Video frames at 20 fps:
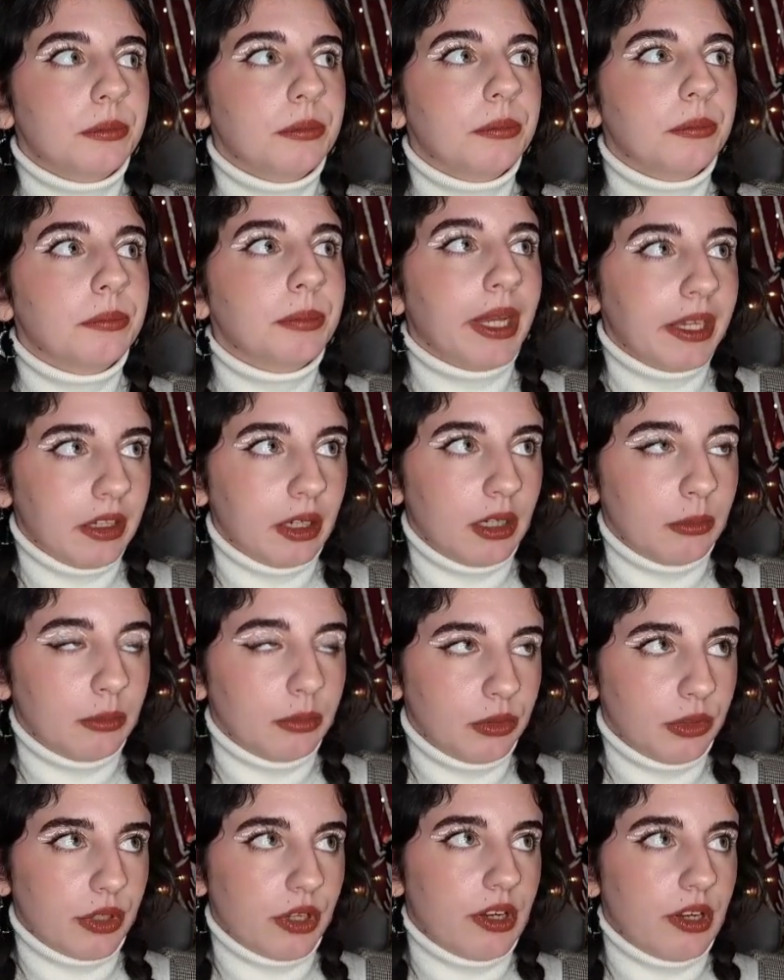makeup
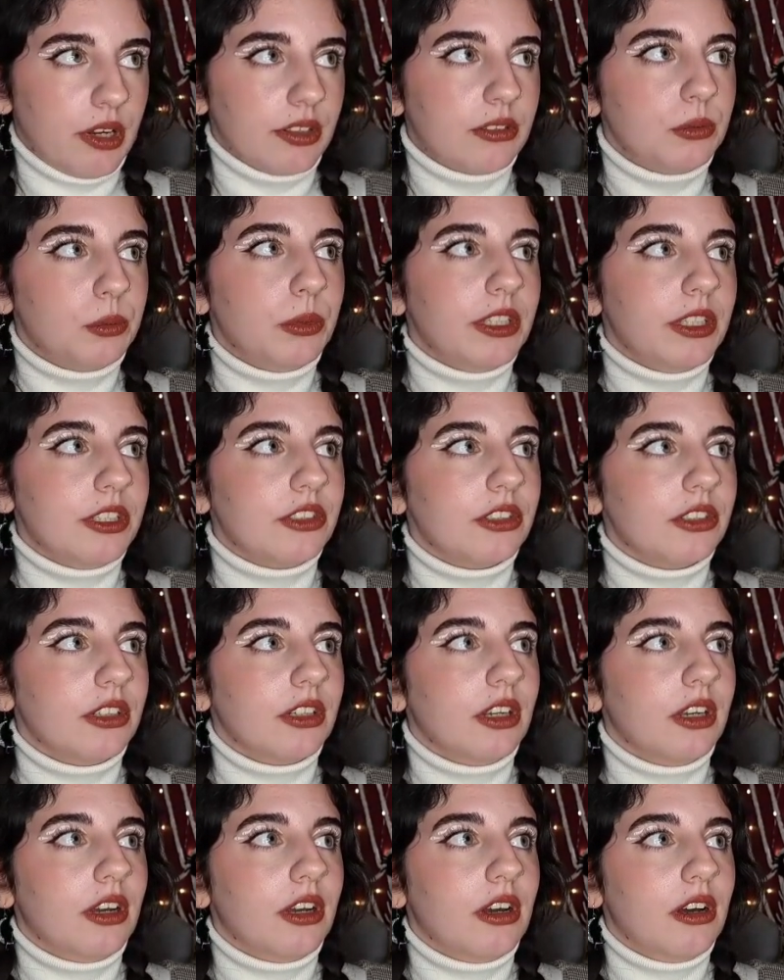products, which
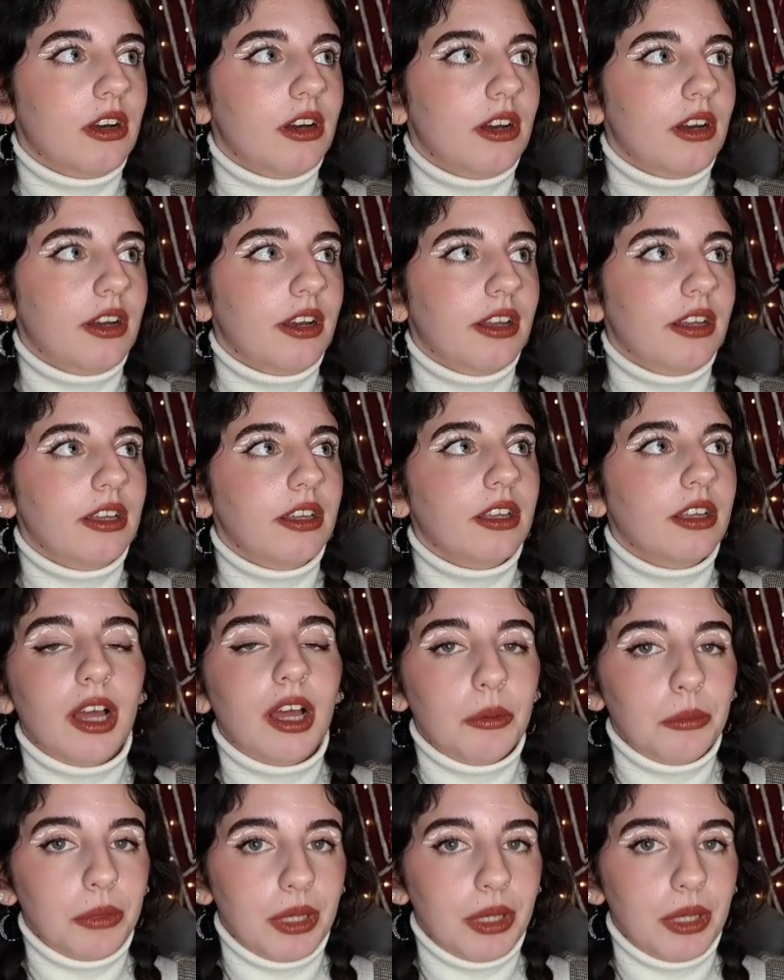I'm